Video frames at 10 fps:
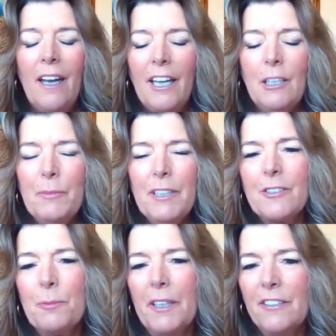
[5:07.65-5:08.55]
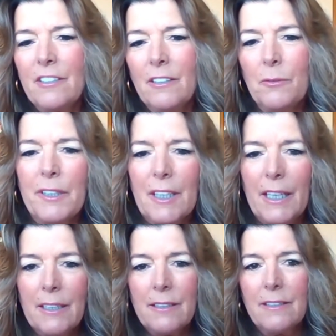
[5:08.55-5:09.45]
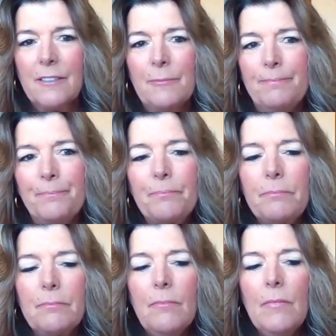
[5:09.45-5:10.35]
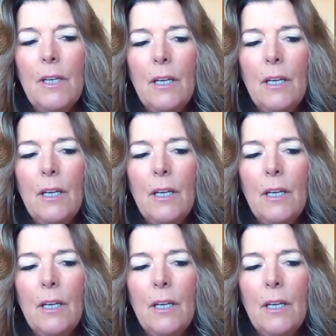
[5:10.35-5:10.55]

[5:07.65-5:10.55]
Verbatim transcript: And let me explain to you what that is. Yes.